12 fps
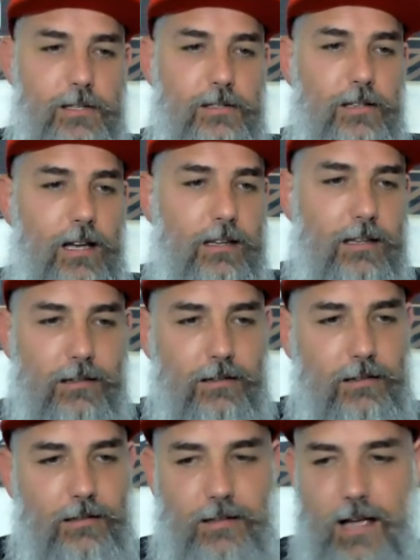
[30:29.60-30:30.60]
just...
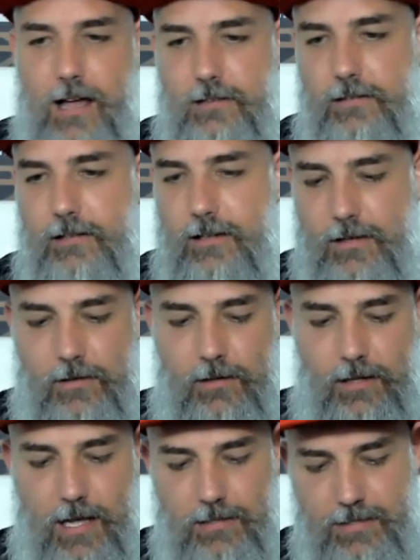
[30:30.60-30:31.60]
guys,
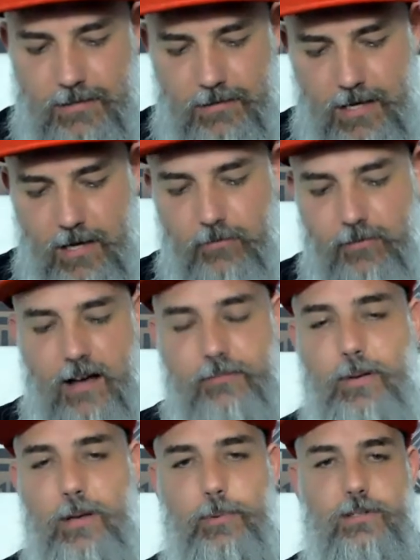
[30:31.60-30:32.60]
can
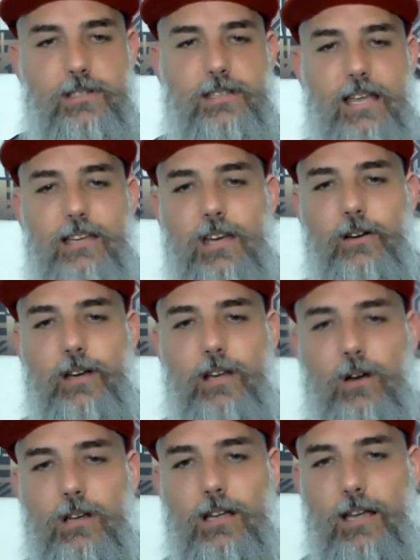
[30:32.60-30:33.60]
five people just say cherry
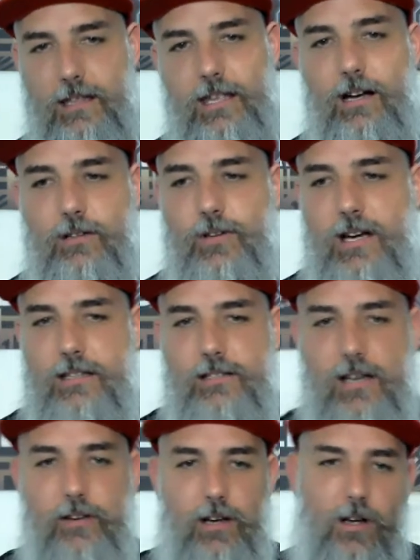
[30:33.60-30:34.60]
cola and then I'll try the
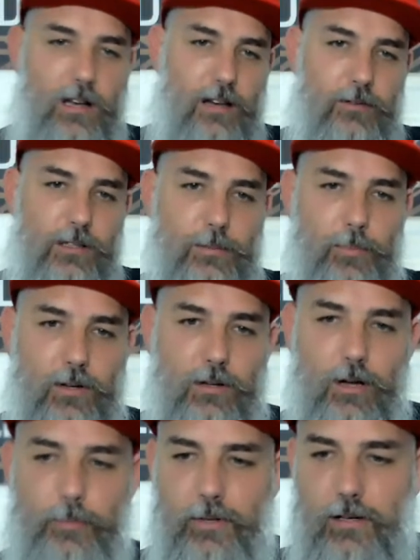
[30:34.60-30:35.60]
cherry cola? I've got the
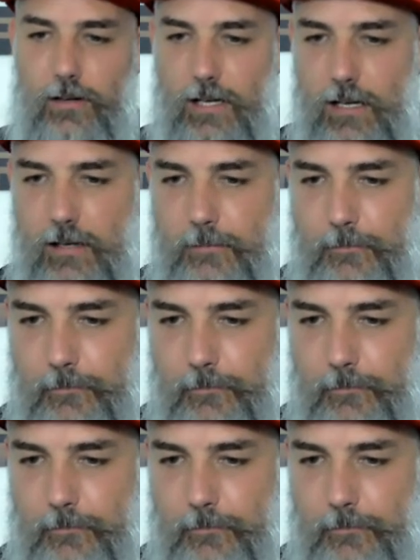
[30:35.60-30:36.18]
bottle open already.